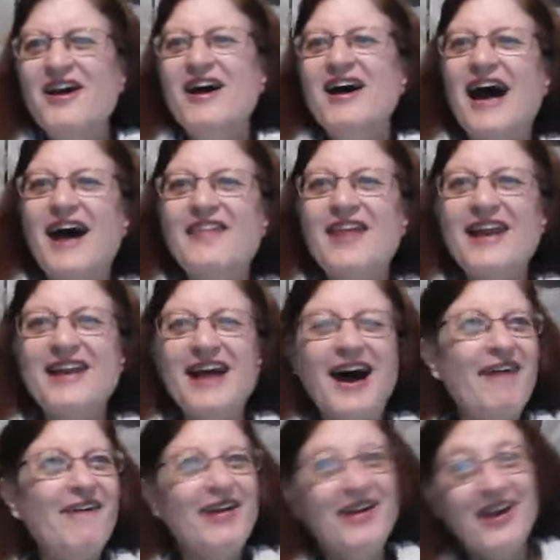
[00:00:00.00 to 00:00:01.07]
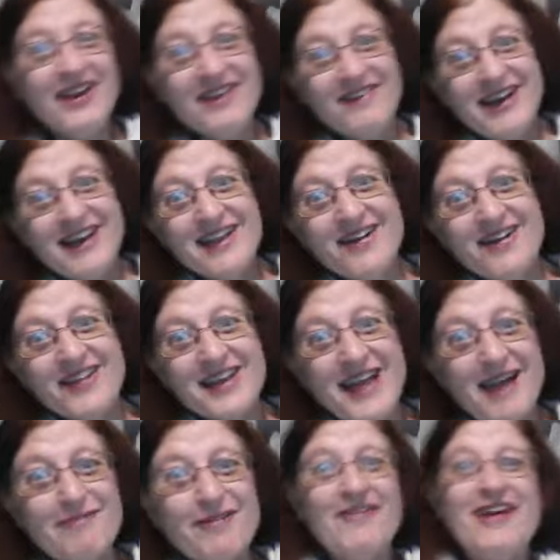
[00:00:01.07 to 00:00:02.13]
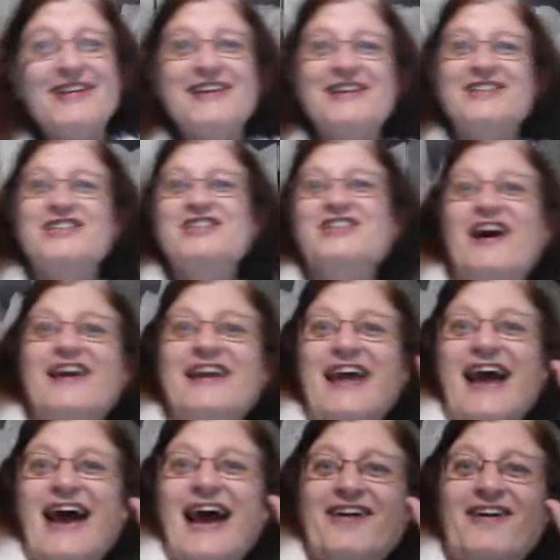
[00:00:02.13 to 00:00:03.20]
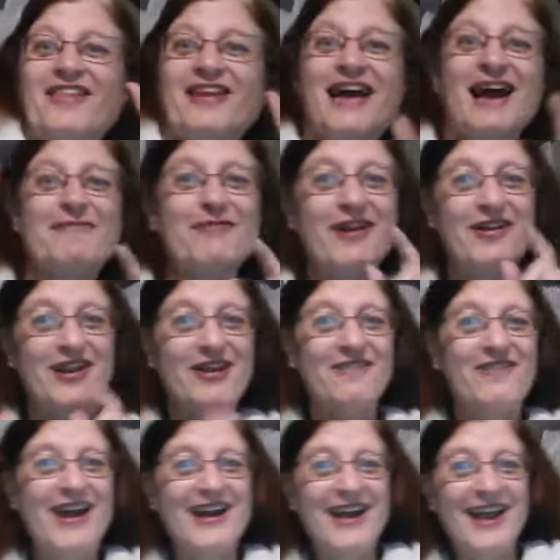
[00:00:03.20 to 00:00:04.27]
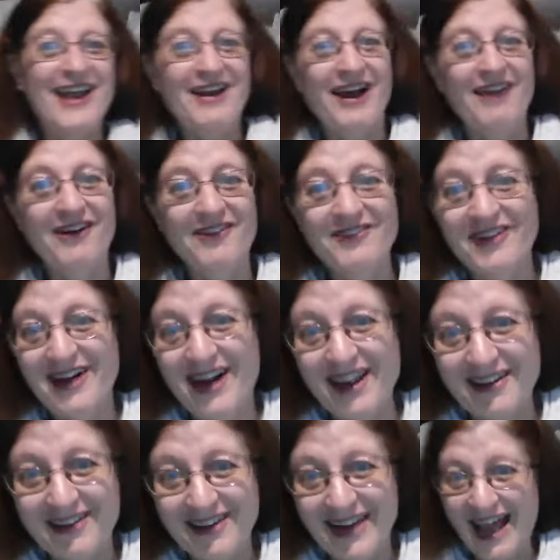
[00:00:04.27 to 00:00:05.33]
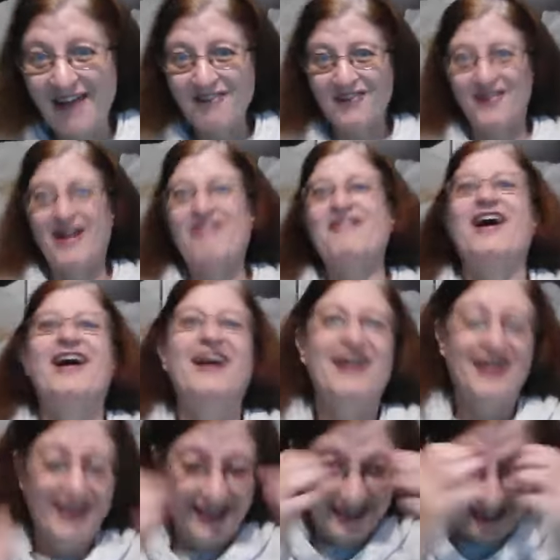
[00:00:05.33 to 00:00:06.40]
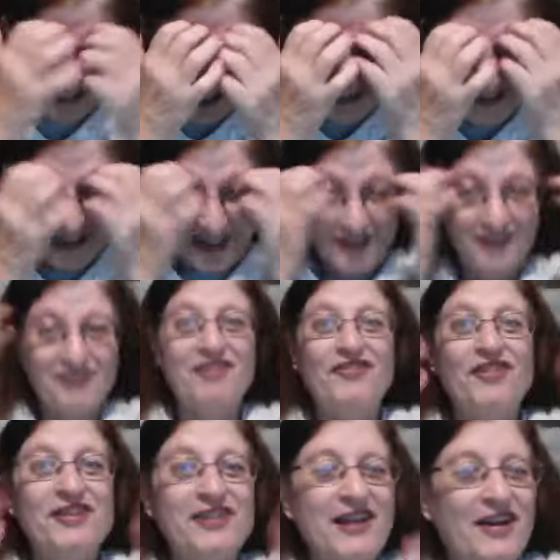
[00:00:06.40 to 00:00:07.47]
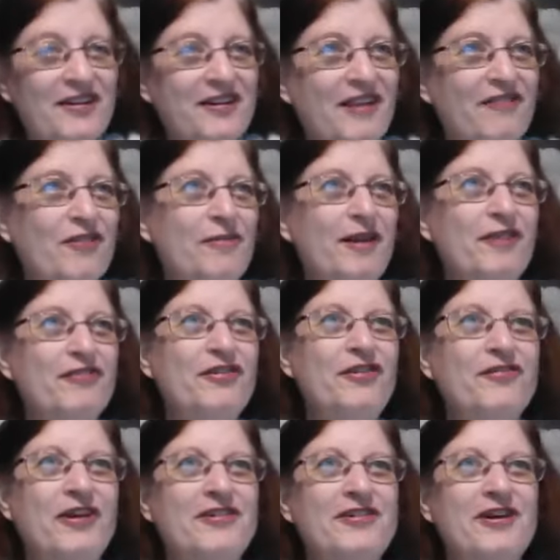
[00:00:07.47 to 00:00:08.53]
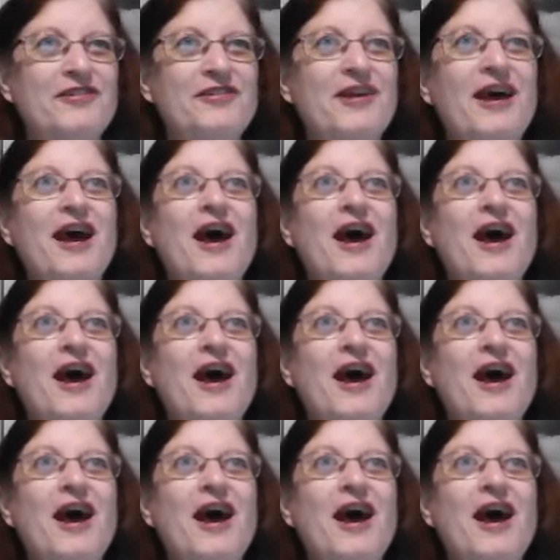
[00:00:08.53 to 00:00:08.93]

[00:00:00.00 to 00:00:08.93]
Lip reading: And then I went, you ready? Got the camera ready? She's going, yeah, got the camera. Are you ready? I went, right, now forever. And off we go. So she videoed it for me, a few photos.